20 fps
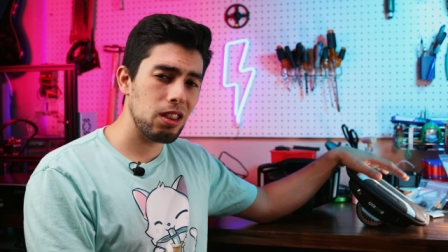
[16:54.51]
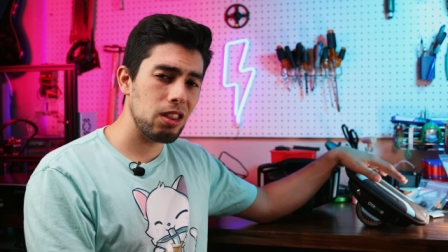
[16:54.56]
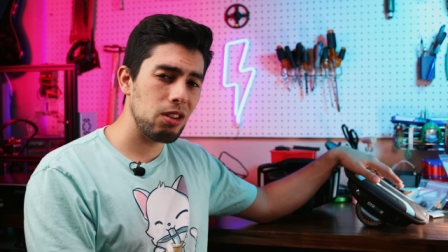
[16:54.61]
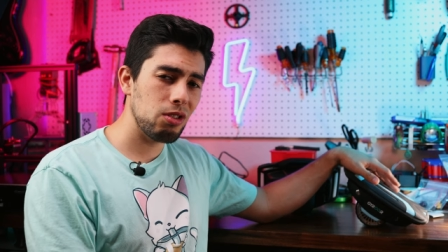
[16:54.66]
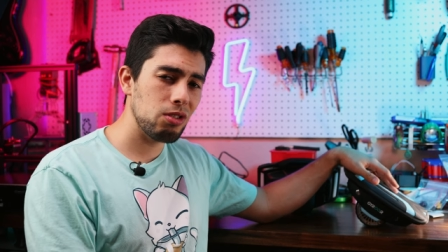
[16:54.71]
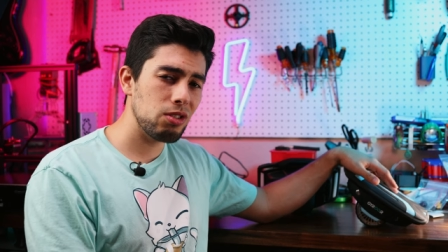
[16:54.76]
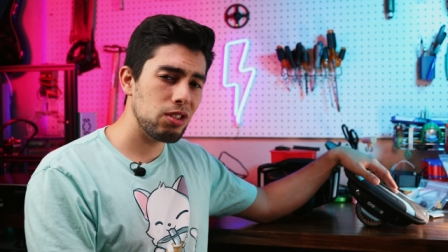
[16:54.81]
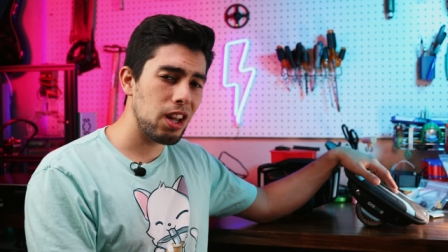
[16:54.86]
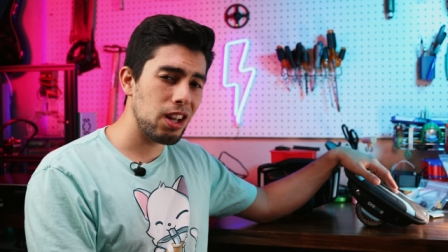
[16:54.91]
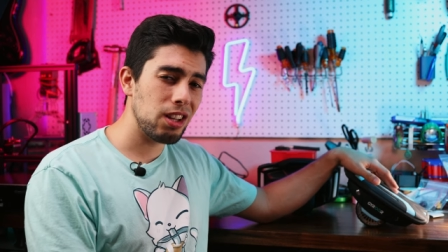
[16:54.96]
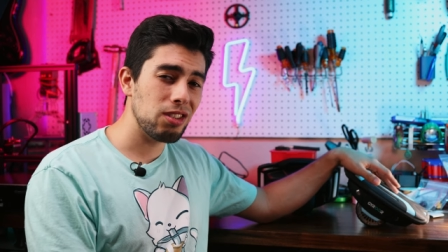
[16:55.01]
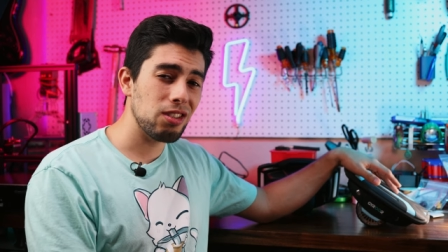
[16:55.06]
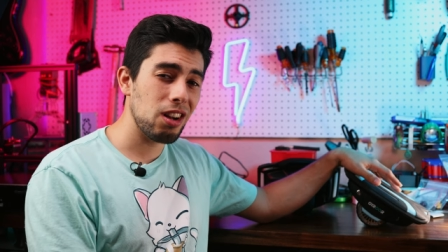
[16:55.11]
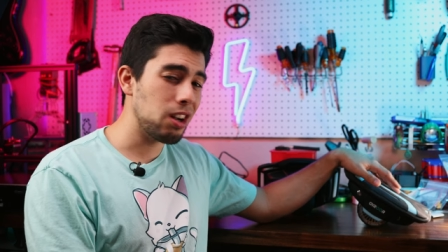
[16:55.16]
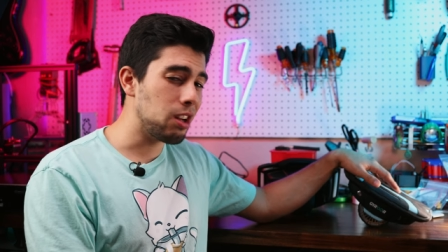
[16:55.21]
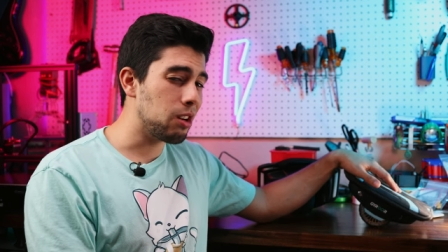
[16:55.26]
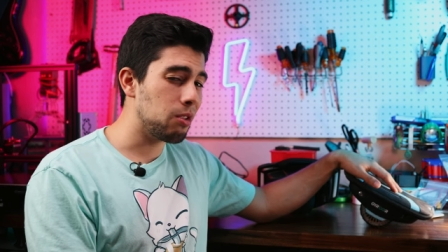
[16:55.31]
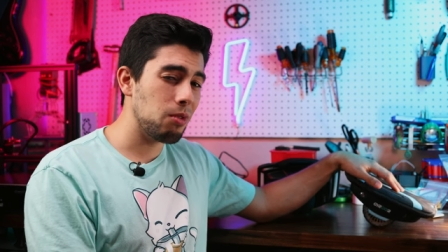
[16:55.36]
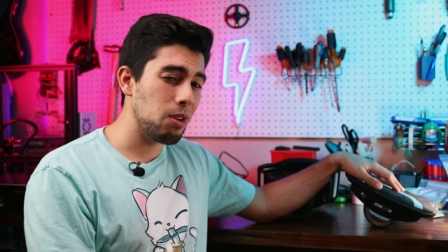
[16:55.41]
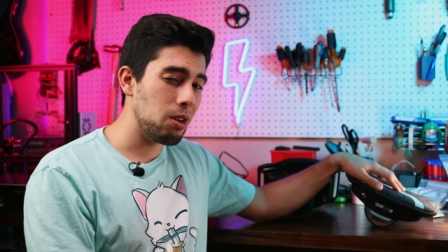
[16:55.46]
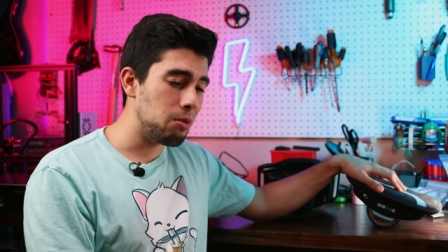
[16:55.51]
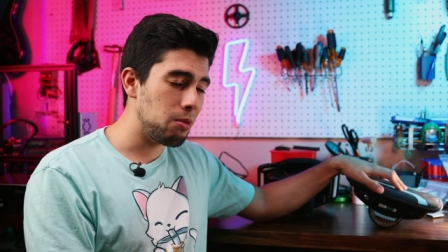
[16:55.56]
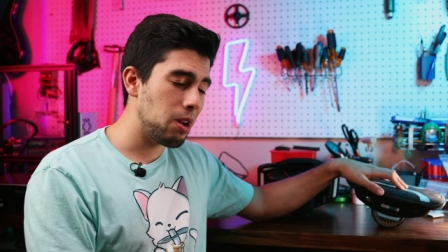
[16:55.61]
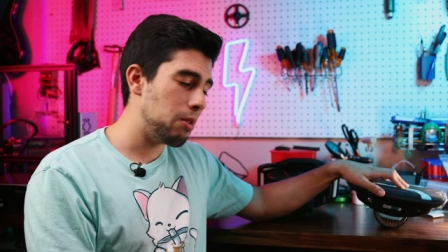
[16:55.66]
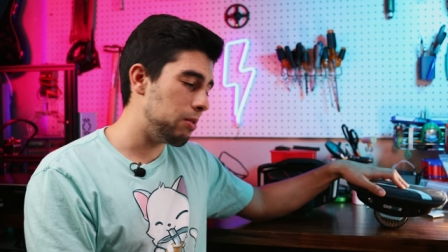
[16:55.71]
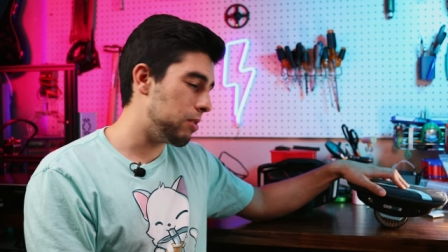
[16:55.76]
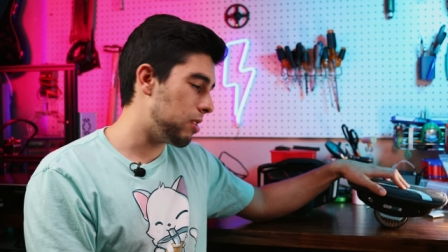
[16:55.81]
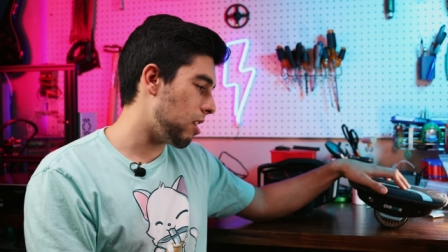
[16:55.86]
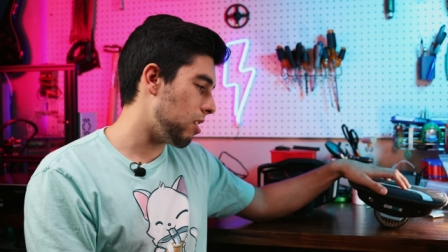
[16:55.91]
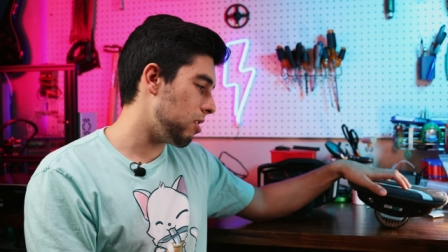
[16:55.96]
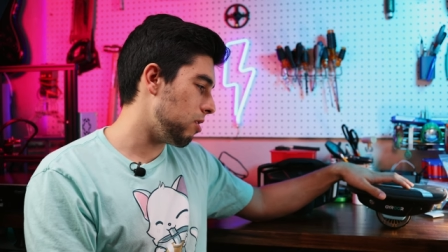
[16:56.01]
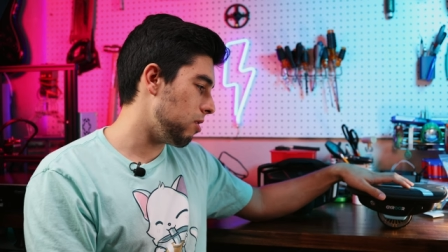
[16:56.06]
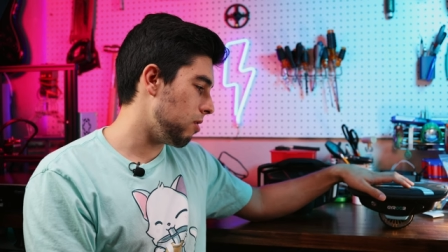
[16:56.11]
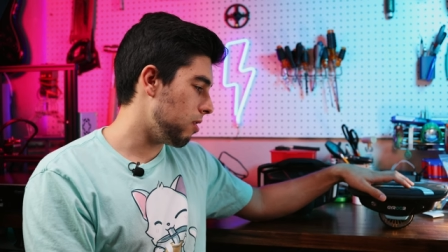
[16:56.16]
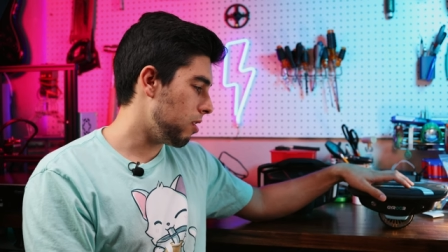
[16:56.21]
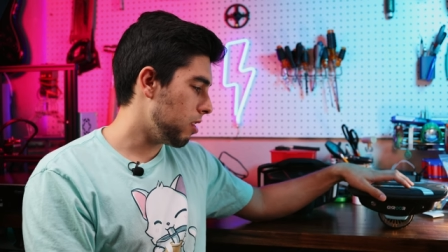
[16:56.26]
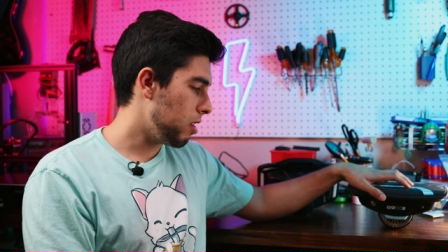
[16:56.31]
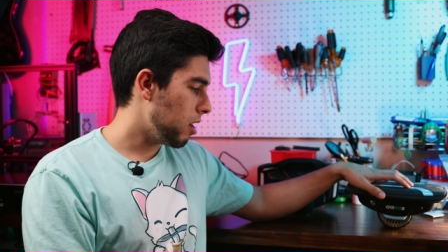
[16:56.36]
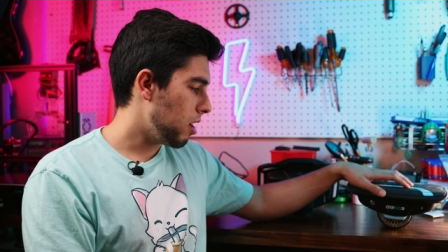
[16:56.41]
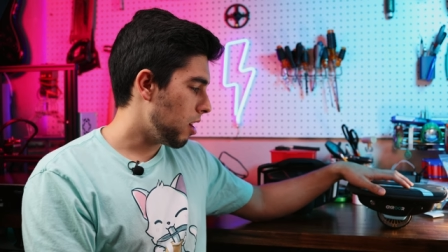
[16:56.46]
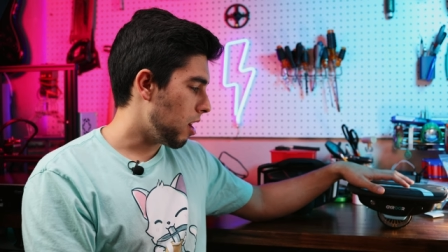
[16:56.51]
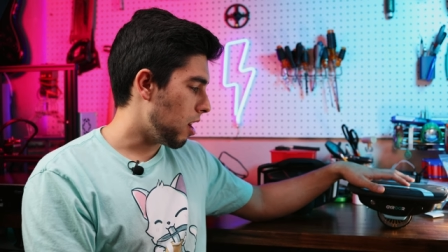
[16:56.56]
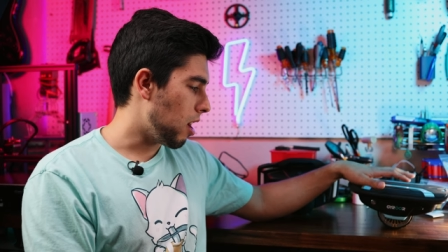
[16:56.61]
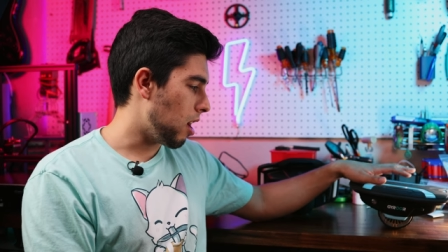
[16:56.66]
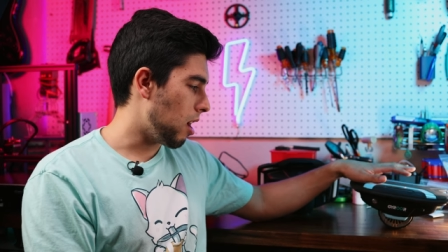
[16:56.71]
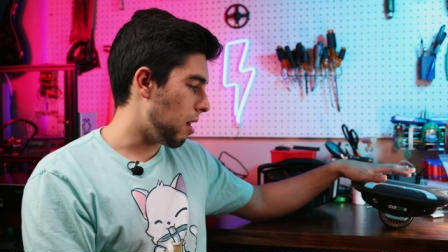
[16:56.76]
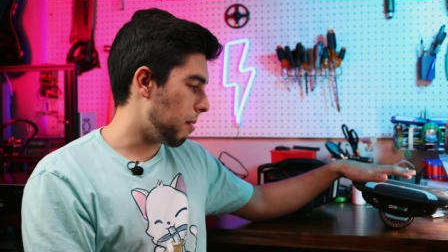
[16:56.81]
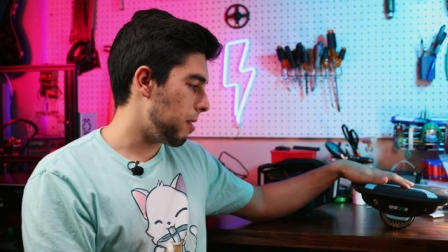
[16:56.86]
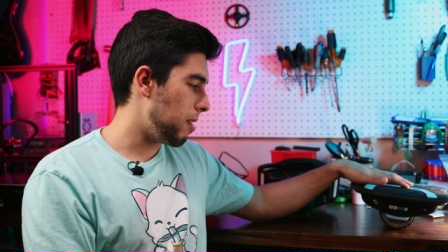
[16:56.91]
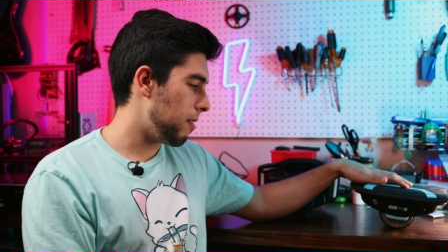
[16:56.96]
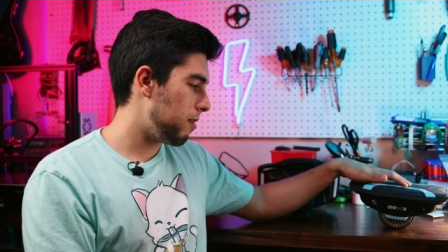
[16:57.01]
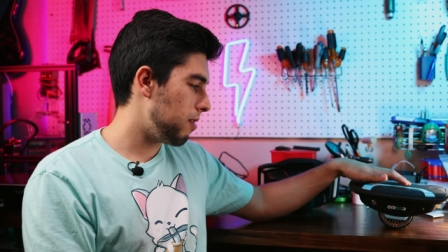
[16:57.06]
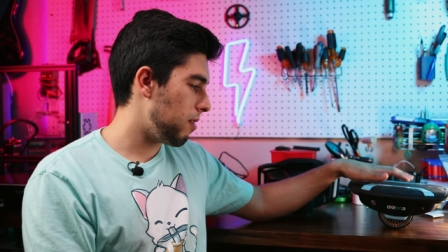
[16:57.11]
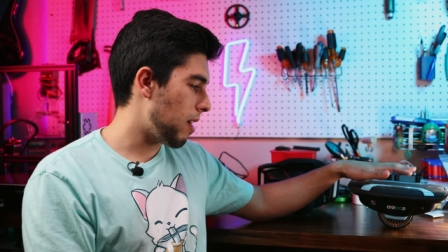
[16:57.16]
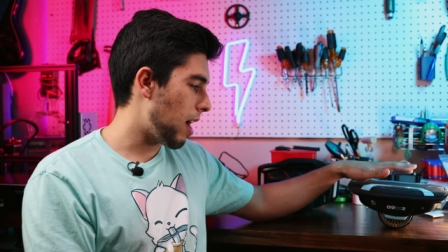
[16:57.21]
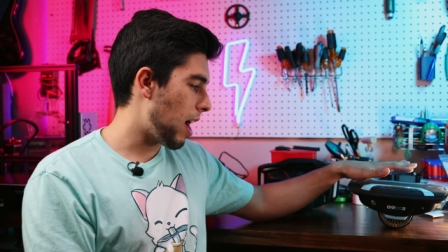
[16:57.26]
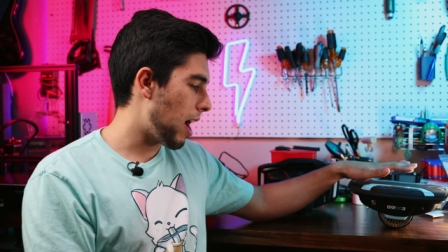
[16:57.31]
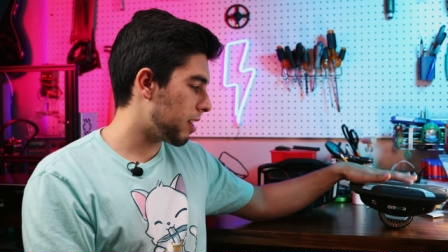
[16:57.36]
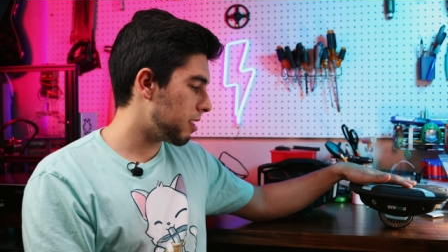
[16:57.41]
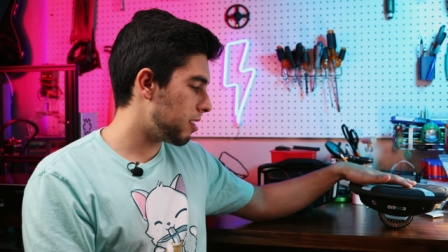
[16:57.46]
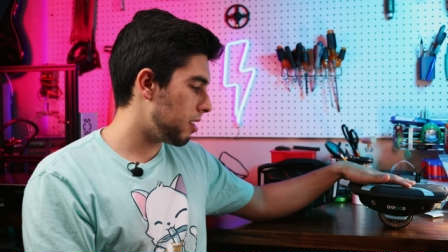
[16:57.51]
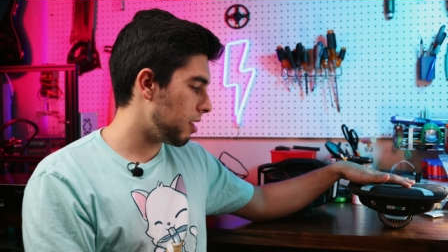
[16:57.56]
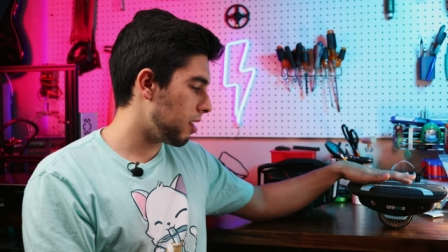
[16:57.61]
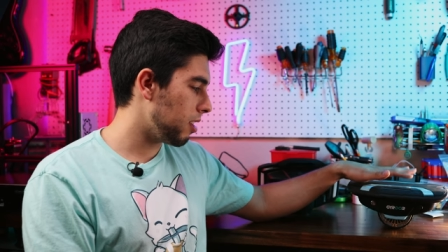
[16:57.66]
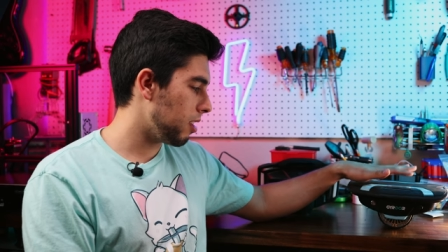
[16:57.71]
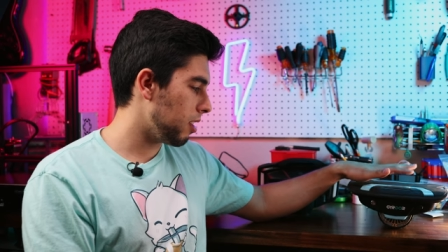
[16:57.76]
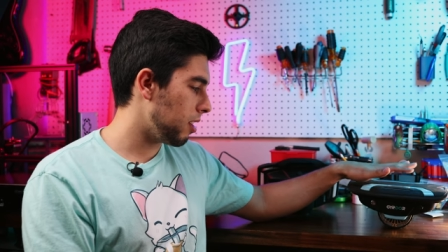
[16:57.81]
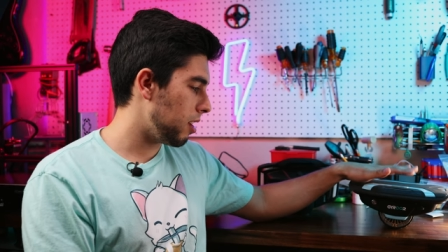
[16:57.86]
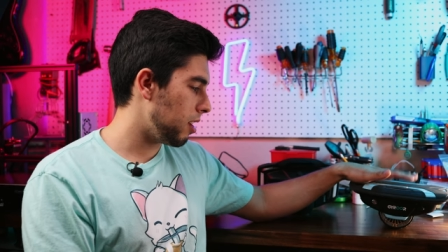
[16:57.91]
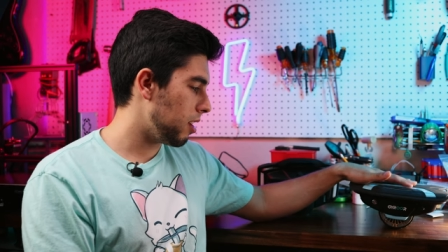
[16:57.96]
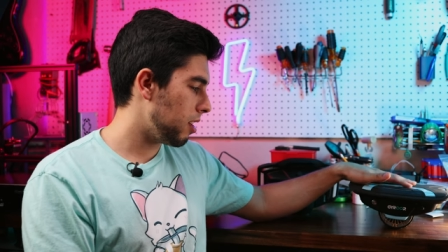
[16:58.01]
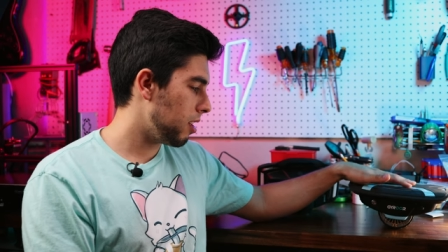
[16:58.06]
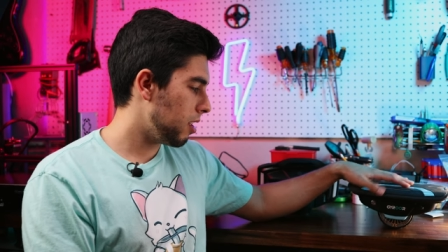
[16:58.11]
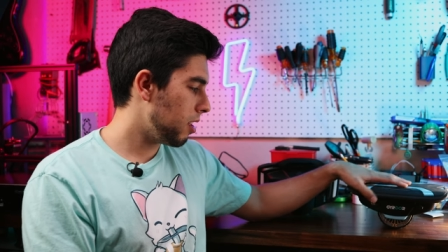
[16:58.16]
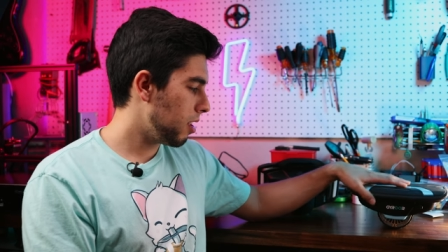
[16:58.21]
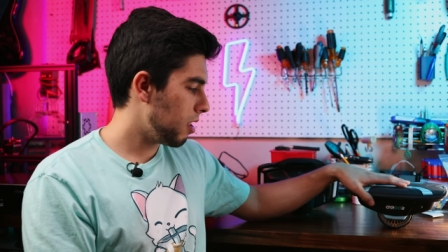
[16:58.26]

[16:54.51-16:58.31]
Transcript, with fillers: your skate's not gonna run away without you. Um, if you accidentally,